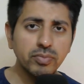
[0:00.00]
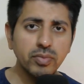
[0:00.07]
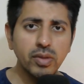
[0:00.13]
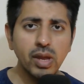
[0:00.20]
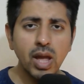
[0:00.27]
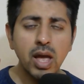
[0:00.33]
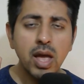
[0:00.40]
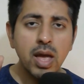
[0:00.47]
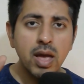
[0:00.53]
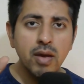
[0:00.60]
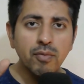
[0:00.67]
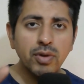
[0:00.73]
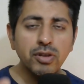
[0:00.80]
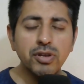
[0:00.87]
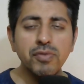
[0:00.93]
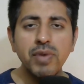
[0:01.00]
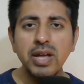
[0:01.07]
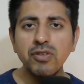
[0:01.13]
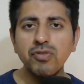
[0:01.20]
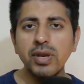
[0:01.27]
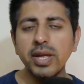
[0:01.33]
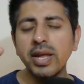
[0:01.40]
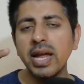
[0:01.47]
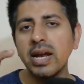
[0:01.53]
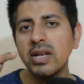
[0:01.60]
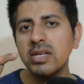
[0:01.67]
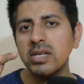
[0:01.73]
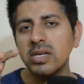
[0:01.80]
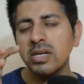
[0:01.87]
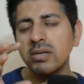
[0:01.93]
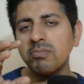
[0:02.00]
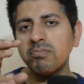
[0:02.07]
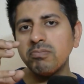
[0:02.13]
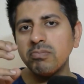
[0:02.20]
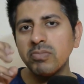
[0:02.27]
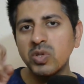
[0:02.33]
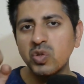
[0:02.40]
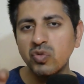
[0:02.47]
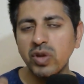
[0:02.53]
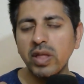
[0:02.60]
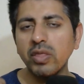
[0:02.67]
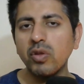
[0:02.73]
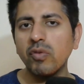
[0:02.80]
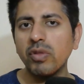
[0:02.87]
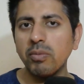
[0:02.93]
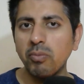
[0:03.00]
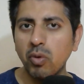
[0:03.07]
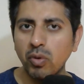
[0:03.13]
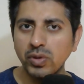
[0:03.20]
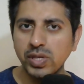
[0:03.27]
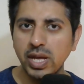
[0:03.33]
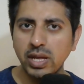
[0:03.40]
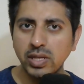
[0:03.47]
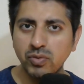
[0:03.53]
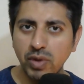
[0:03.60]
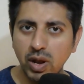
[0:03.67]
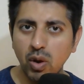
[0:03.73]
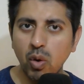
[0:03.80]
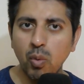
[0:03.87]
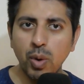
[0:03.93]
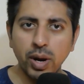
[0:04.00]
which eventually get the strength of the bones as well over time.